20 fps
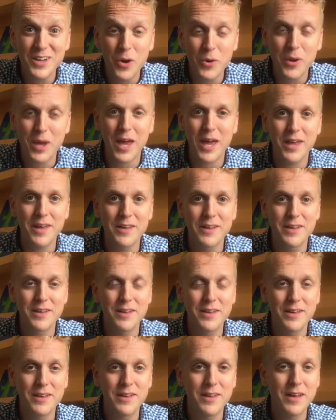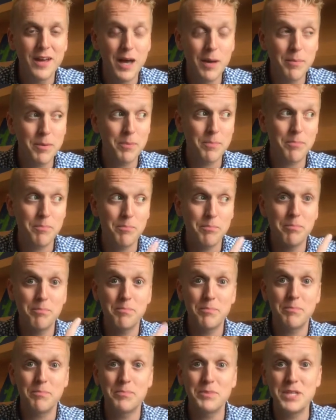Okay, I'm gonna
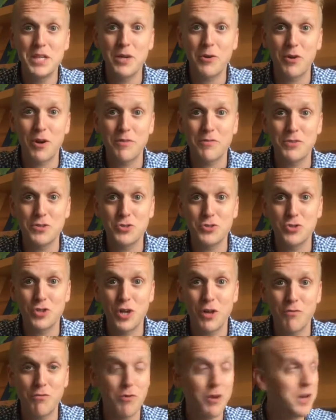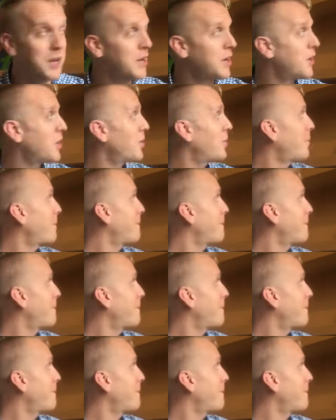take her off this shelf right here.